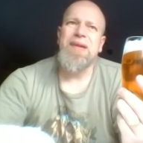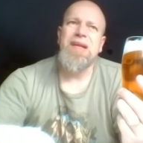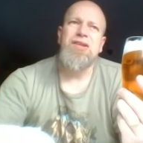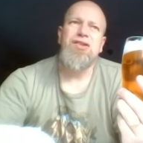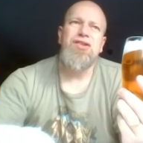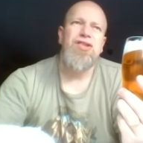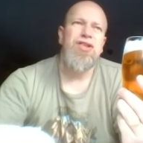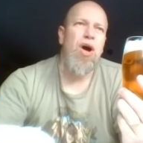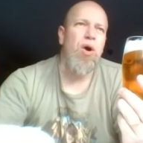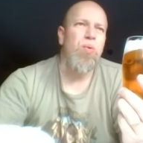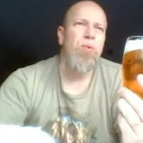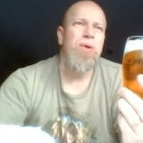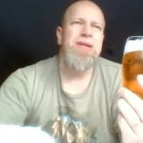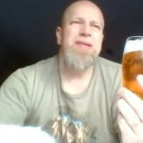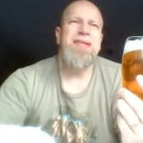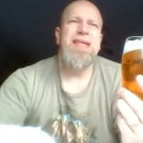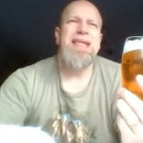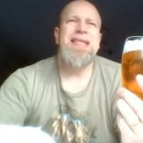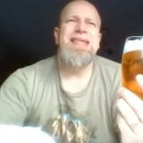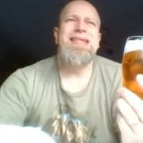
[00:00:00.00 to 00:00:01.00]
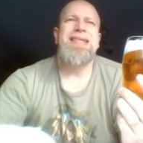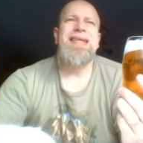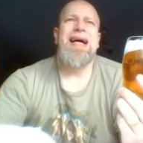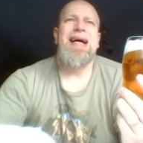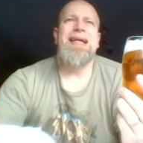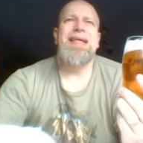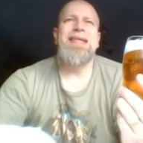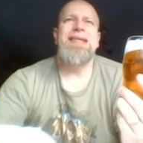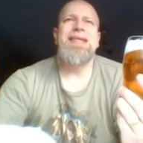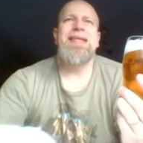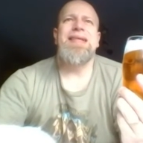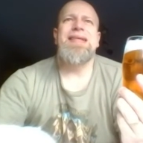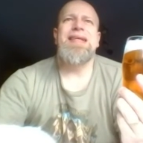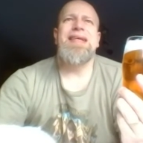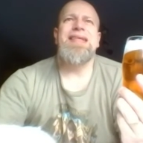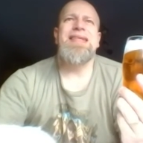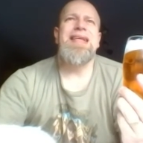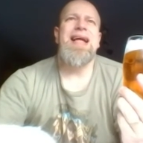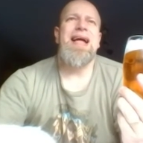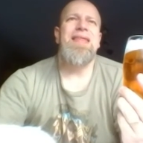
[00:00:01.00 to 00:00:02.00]
soulless in taste
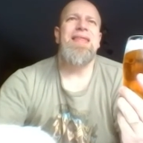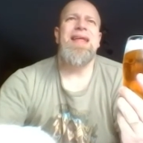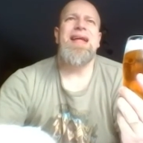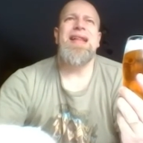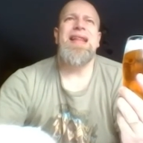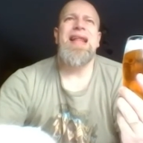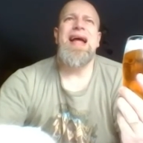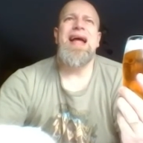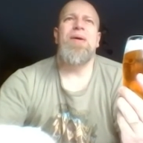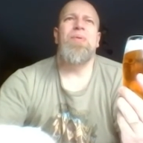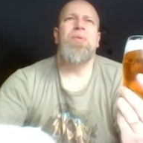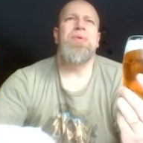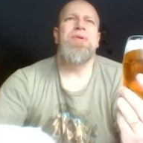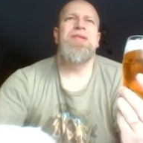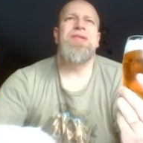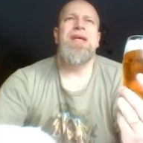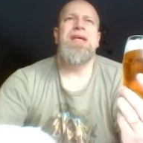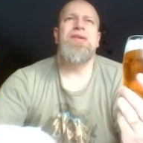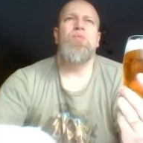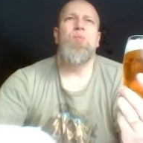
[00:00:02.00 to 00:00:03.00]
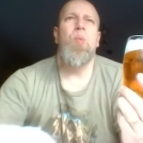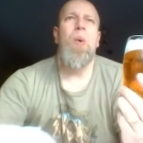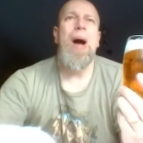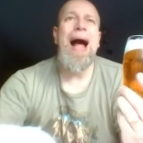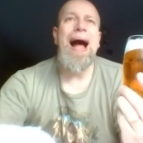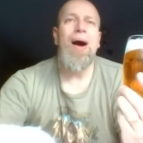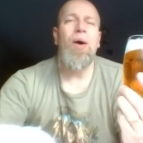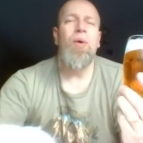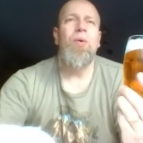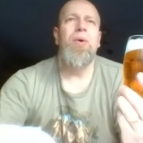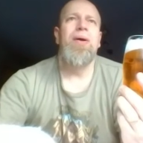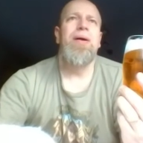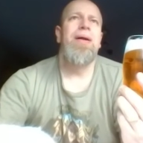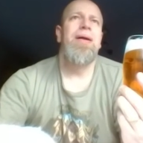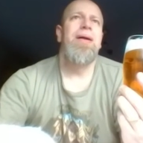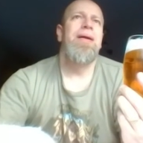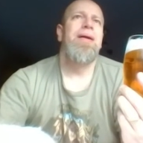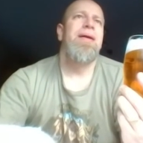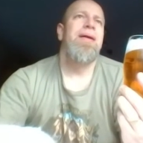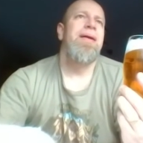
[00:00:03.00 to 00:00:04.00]
there's nothing there what says wow
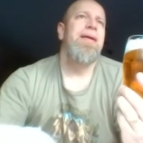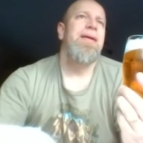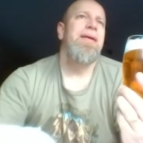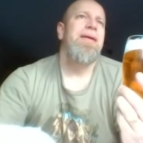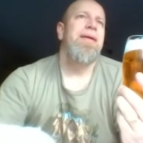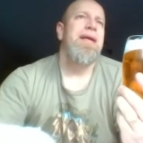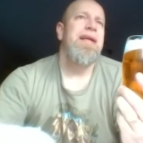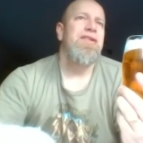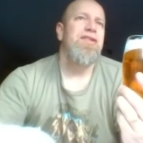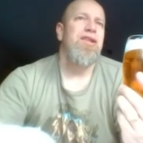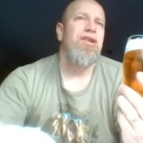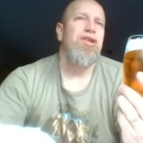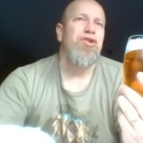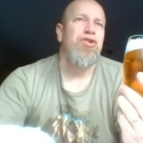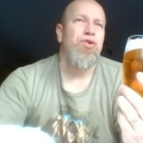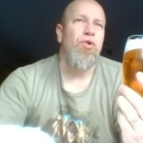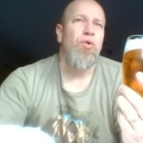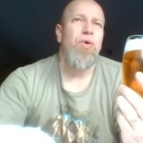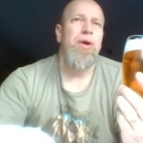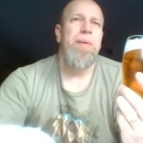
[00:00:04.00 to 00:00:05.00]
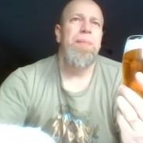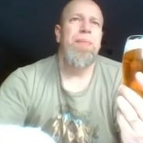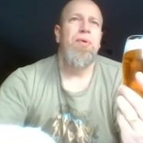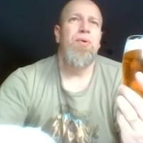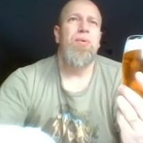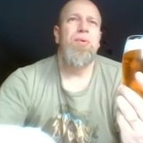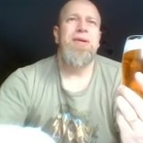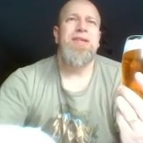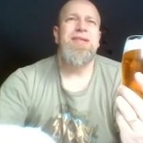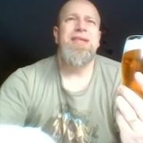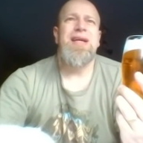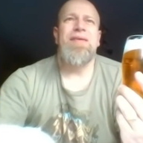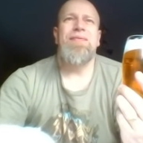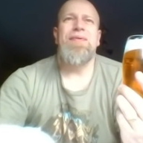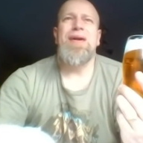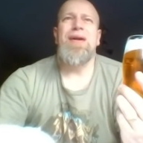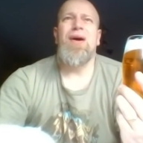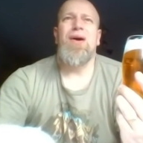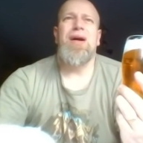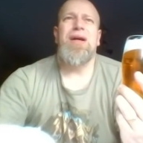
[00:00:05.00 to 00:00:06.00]
it's enjoyable it's
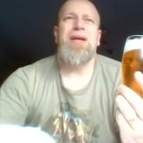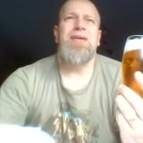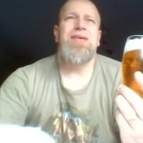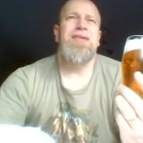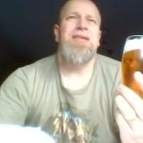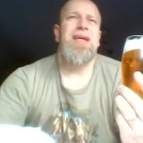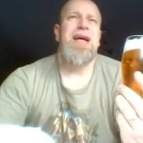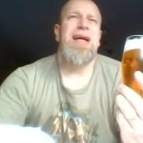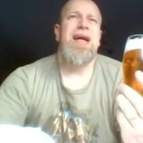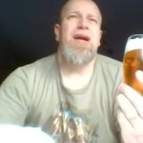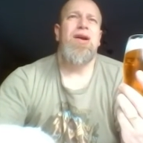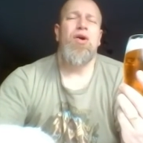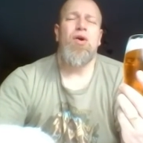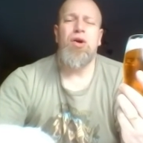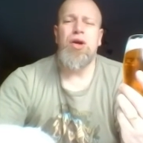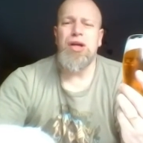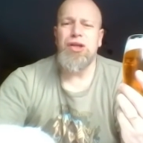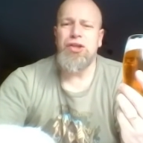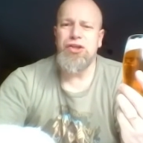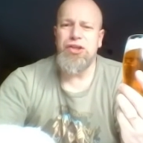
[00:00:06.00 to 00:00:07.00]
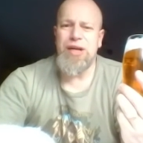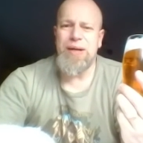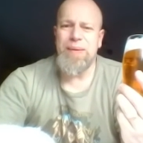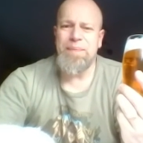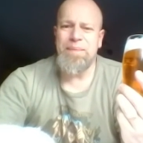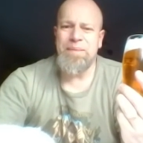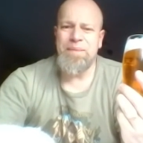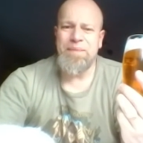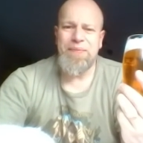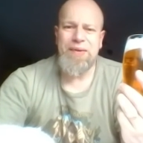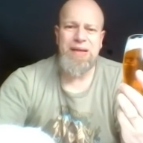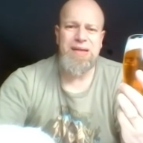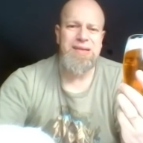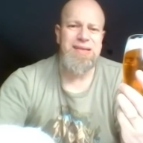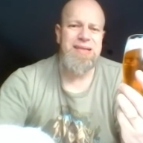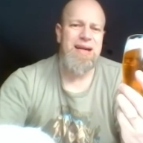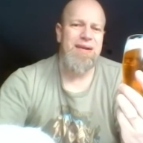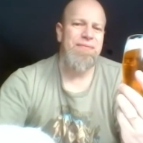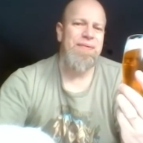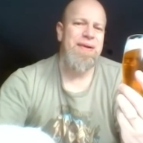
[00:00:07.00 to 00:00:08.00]
nothing like say an Okocim
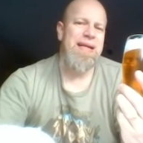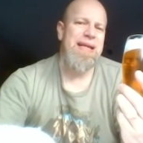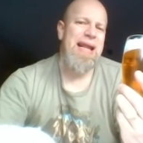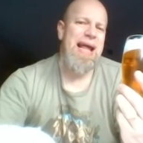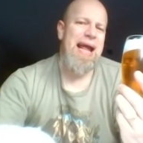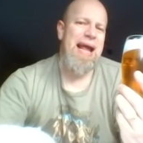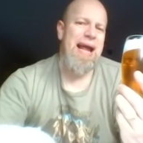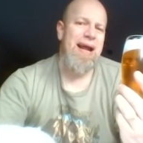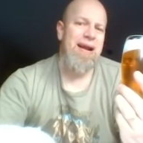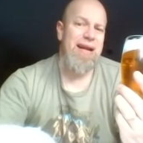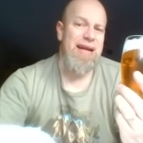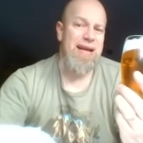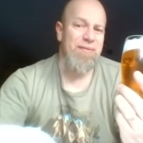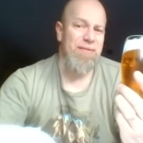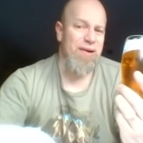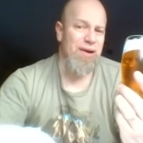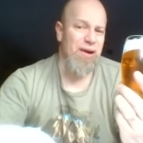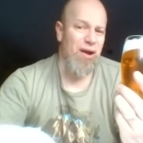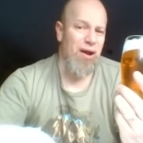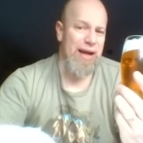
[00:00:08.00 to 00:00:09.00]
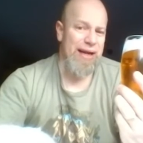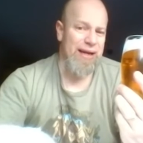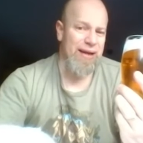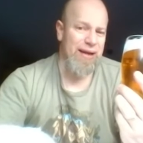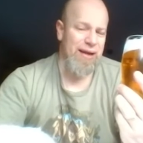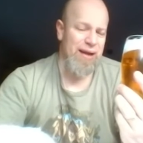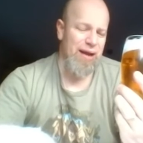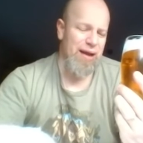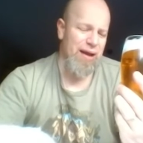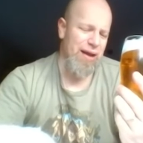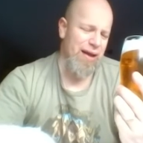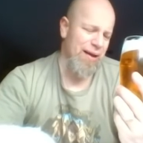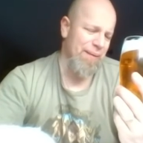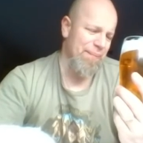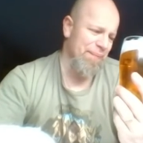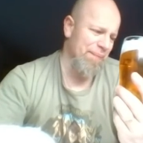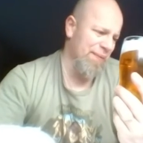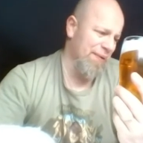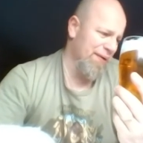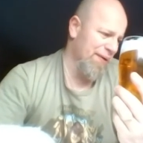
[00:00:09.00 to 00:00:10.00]
there's nothing there even like
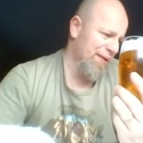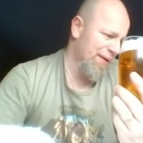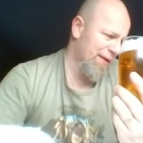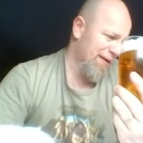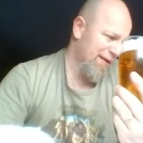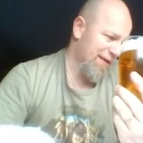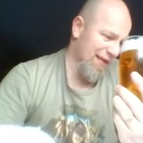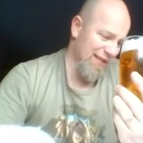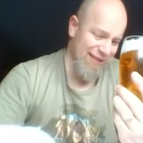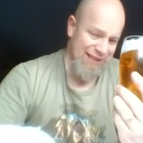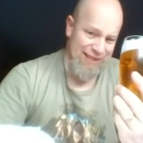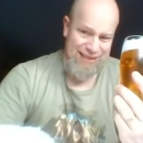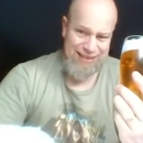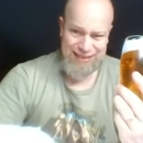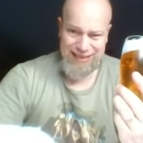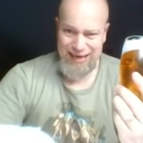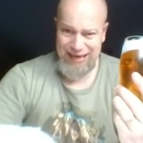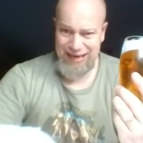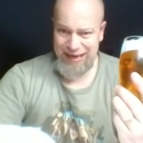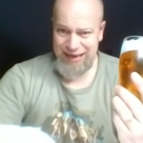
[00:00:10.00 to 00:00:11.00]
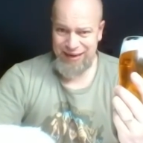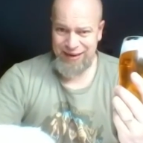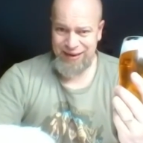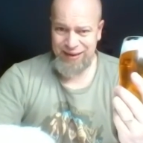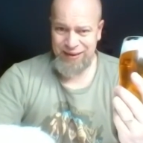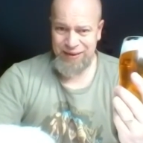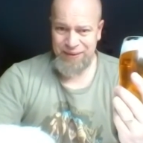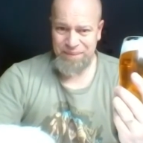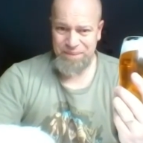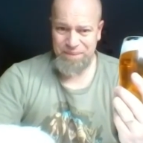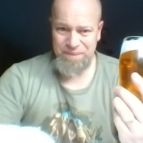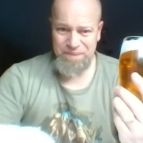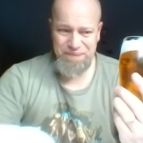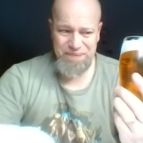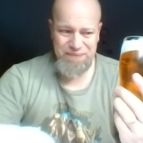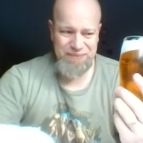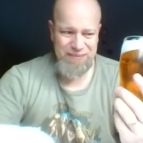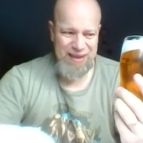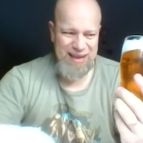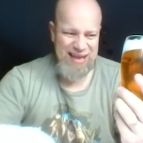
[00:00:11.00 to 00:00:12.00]
um, the Tyskie
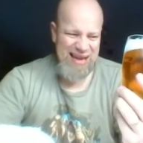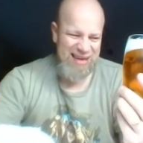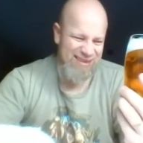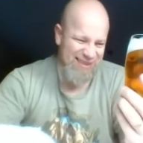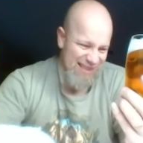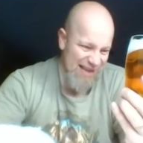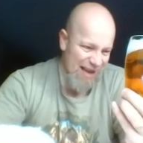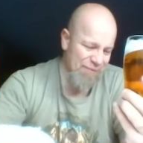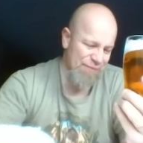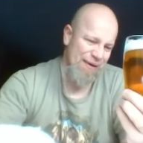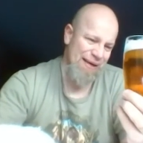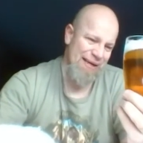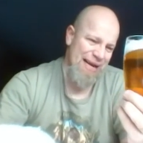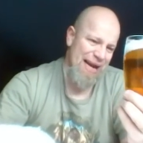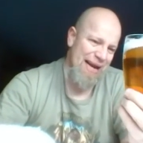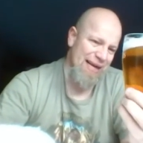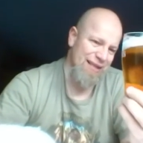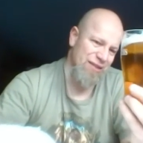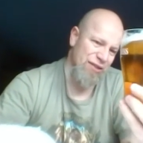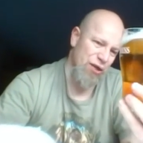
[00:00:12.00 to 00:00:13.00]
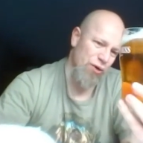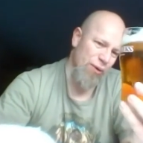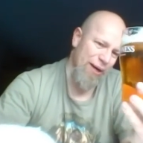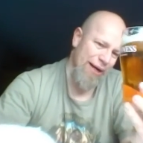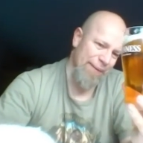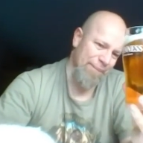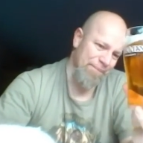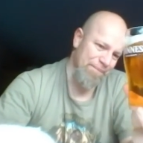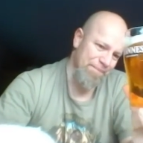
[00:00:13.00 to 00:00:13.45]
there's nothing there to it